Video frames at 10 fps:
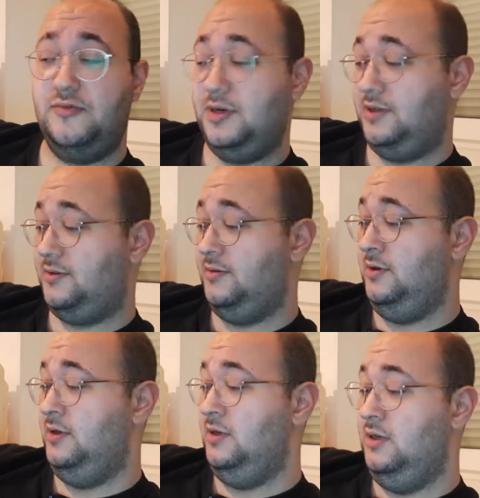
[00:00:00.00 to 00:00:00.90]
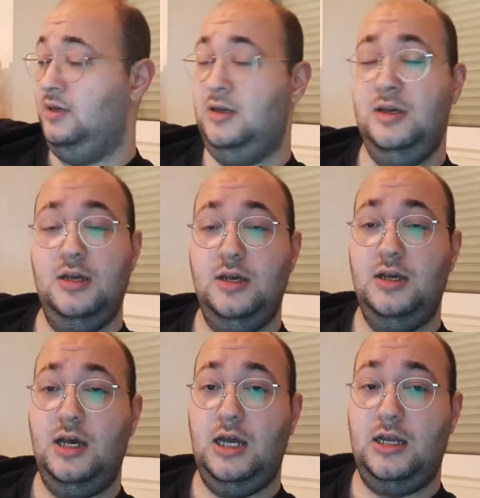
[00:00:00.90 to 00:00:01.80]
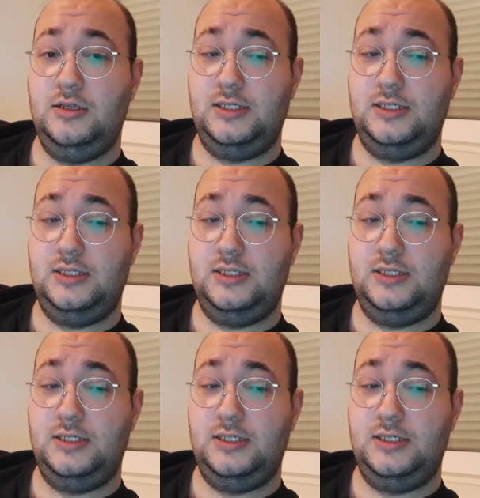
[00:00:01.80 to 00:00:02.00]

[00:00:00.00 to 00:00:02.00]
with, and I'll